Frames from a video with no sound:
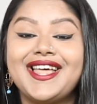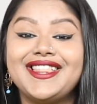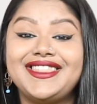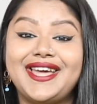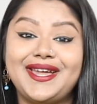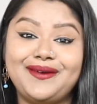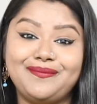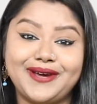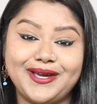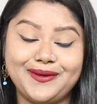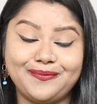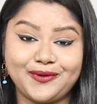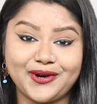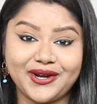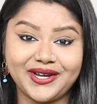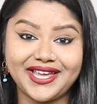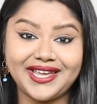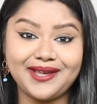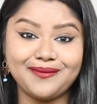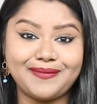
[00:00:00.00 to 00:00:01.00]
than by
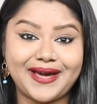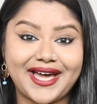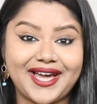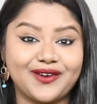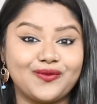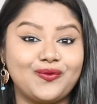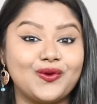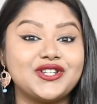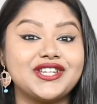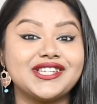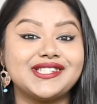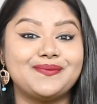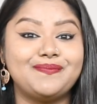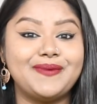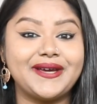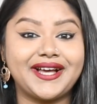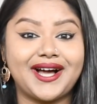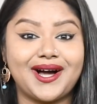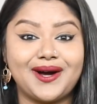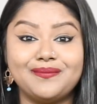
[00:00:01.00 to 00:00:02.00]
bringing back what has
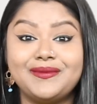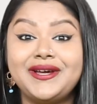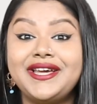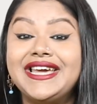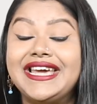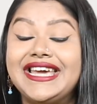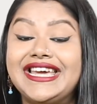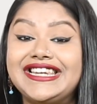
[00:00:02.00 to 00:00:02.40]
become